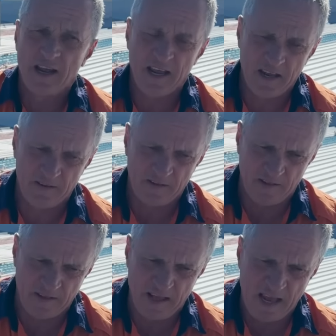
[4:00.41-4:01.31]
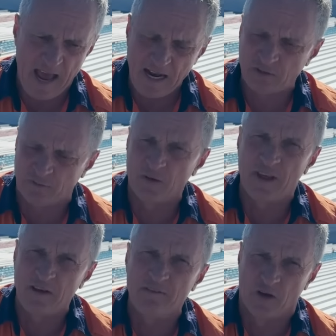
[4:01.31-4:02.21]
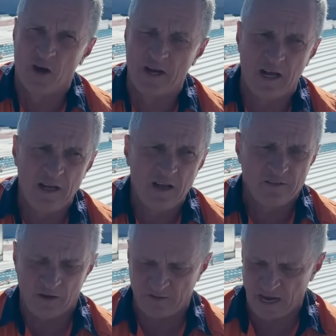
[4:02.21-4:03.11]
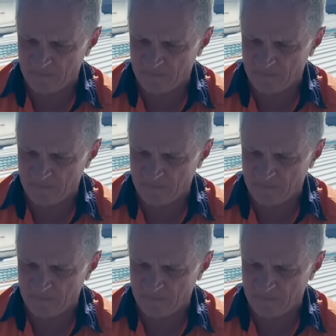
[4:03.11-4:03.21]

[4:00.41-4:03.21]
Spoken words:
in for the inverter. So say